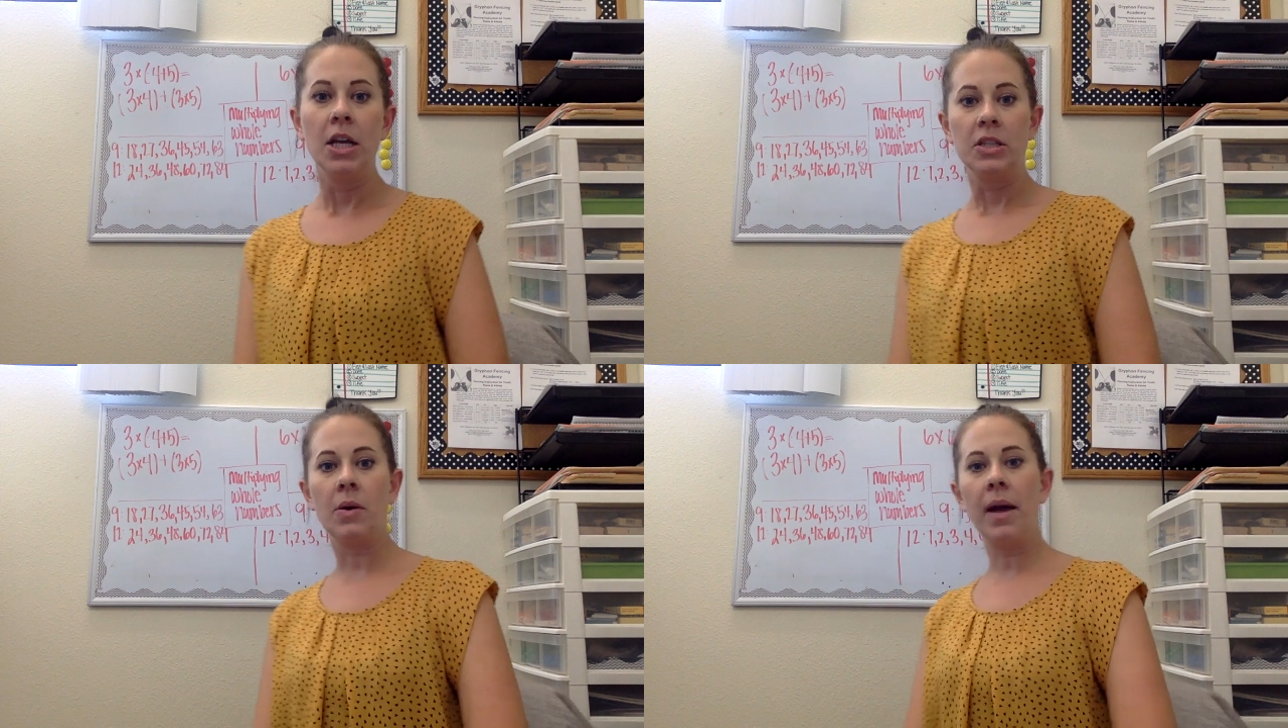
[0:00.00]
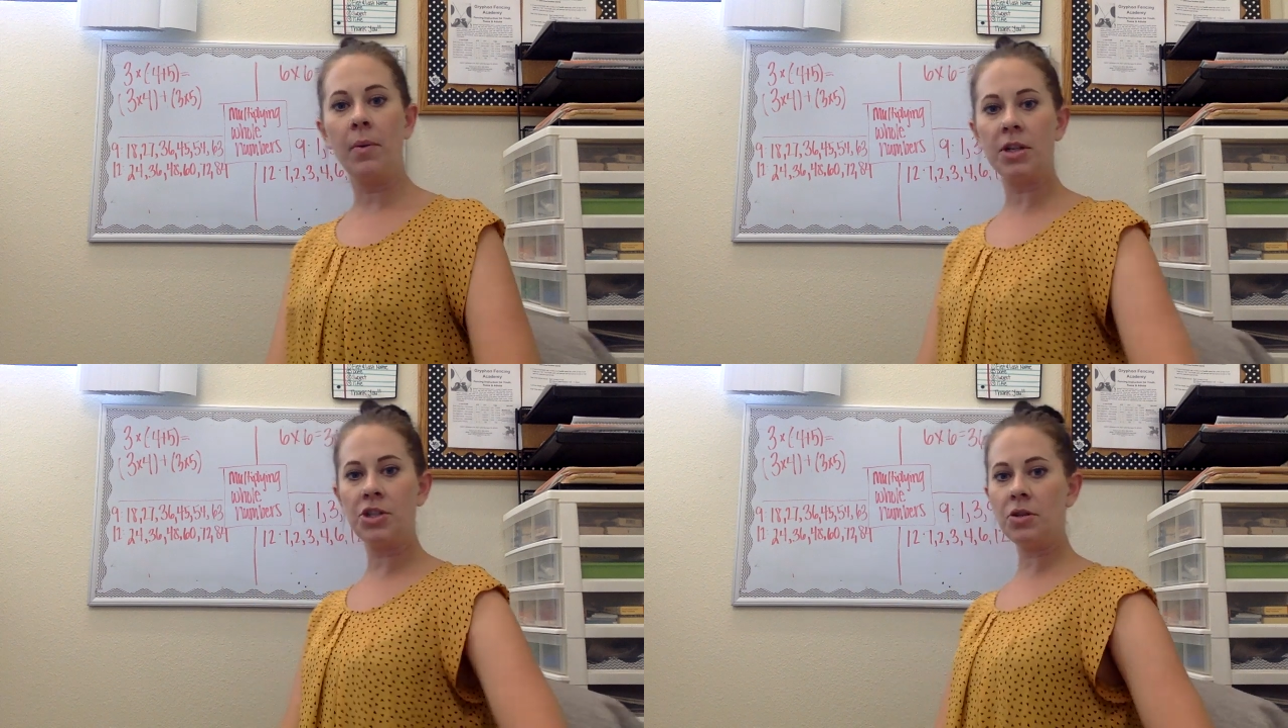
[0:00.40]
So I
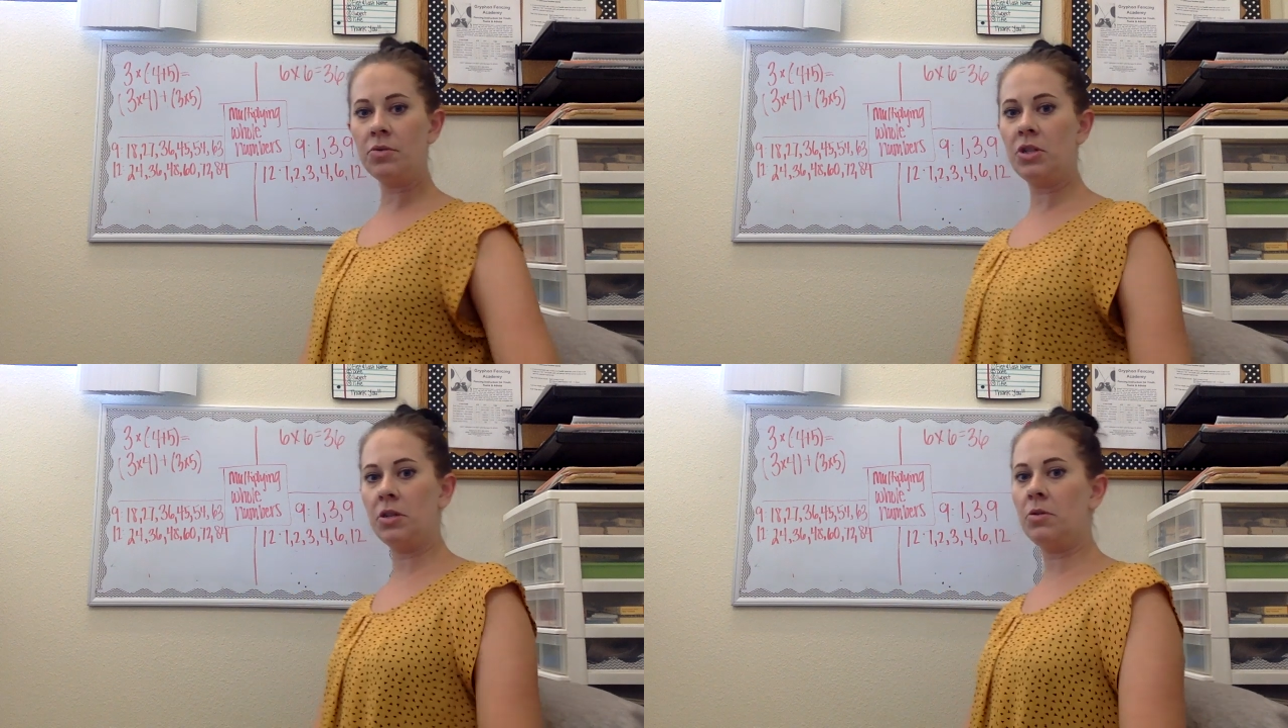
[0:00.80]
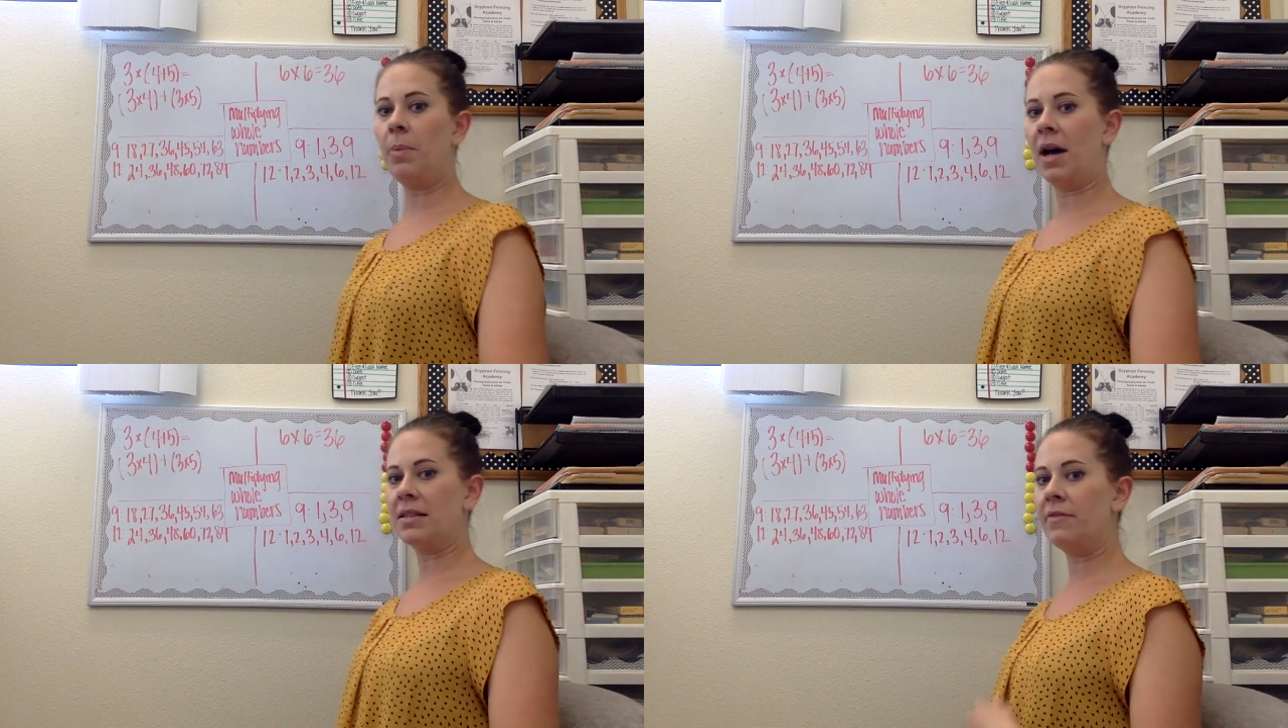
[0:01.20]
want you to
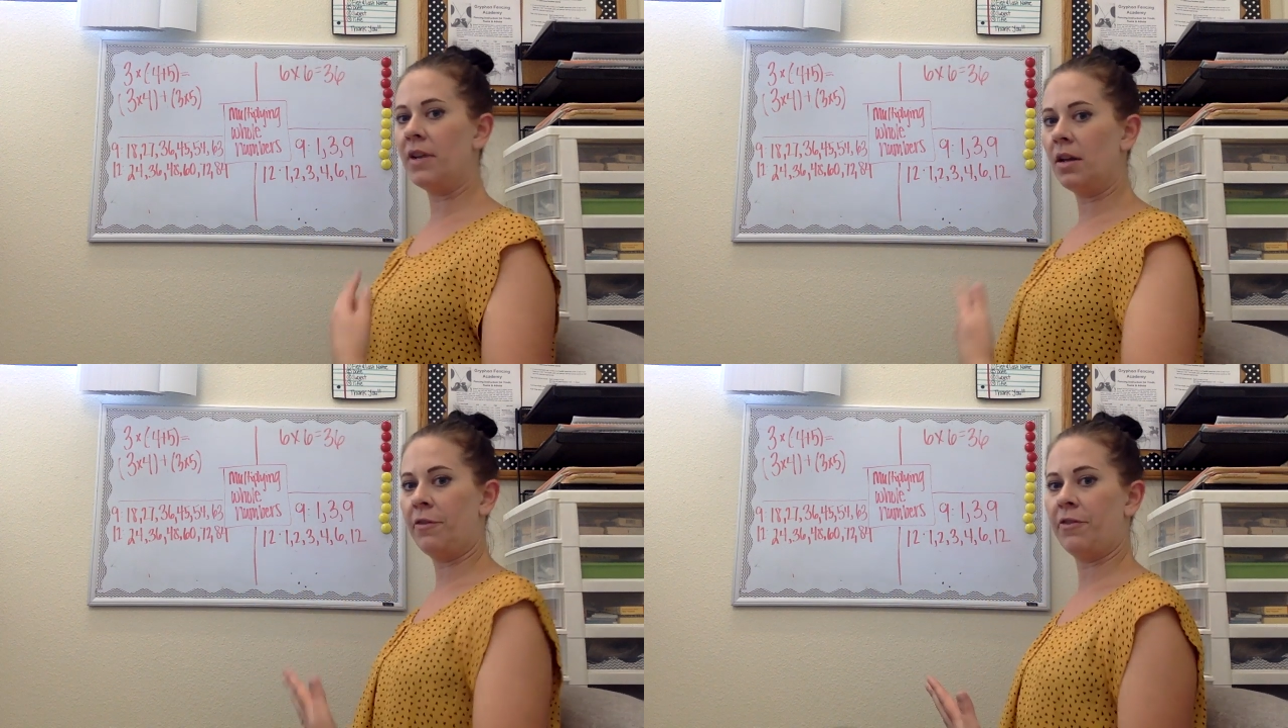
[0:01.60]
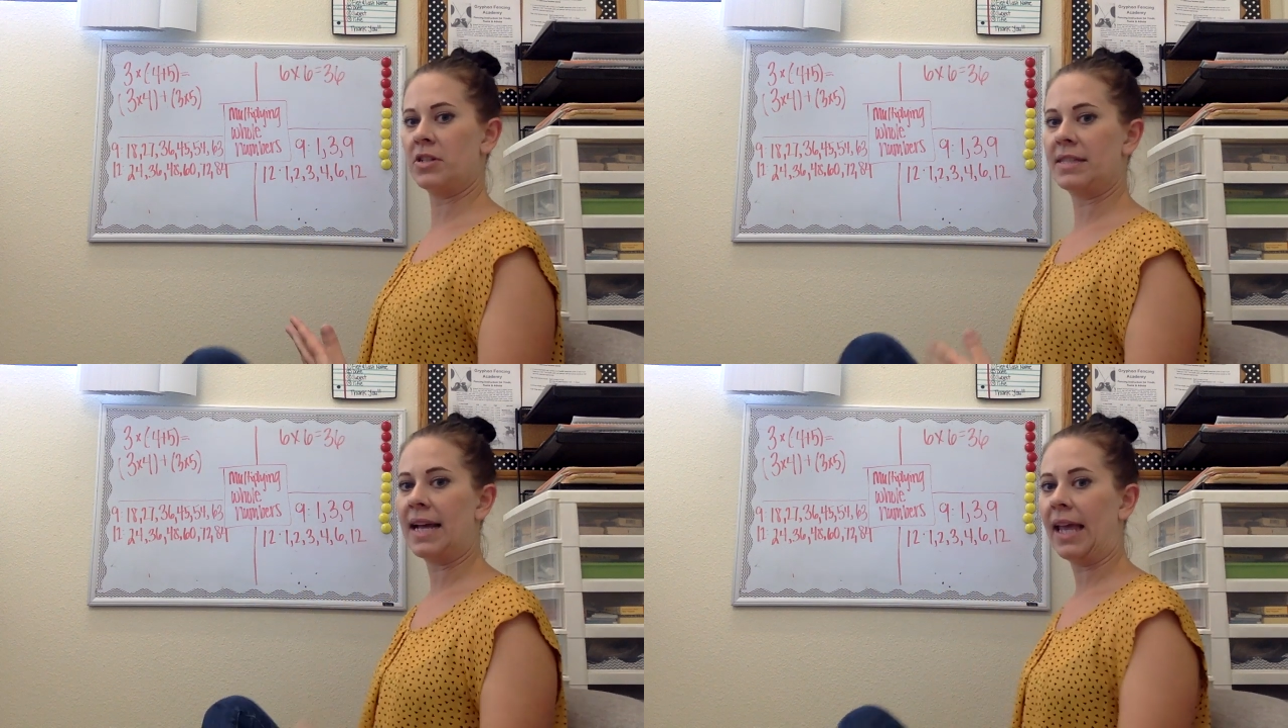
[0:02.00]
pause the video for a
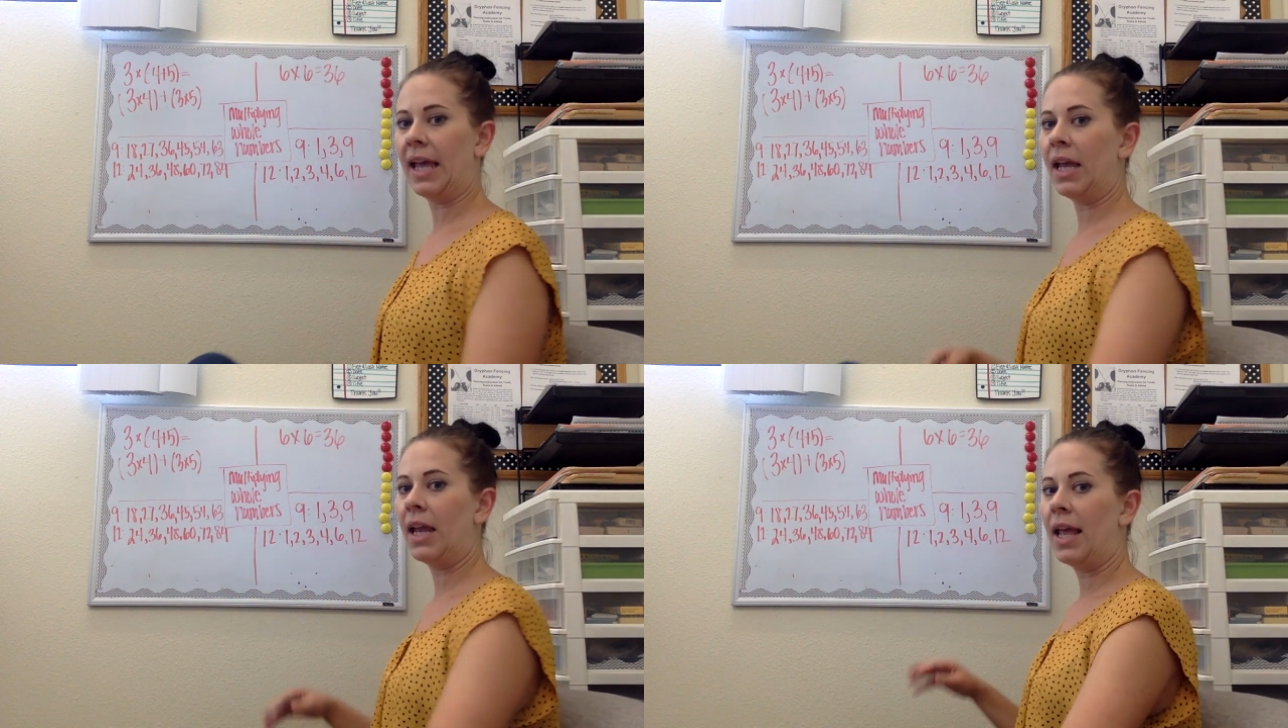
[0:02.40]
second